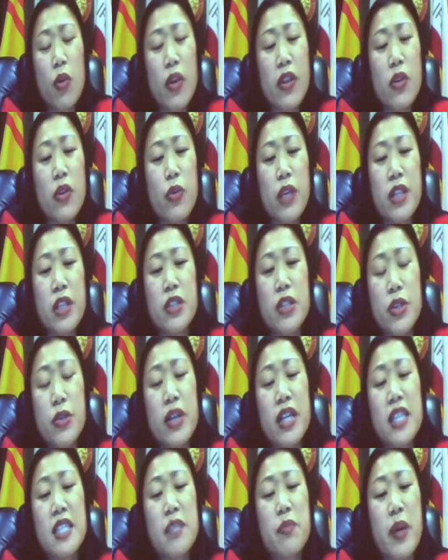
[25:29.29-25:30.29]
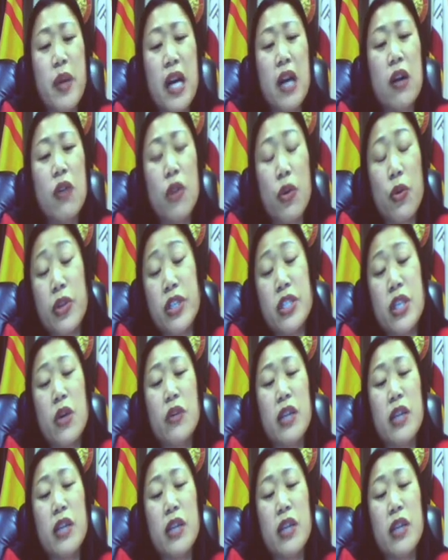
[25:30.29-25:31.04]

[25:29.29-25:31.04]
whether we do expel,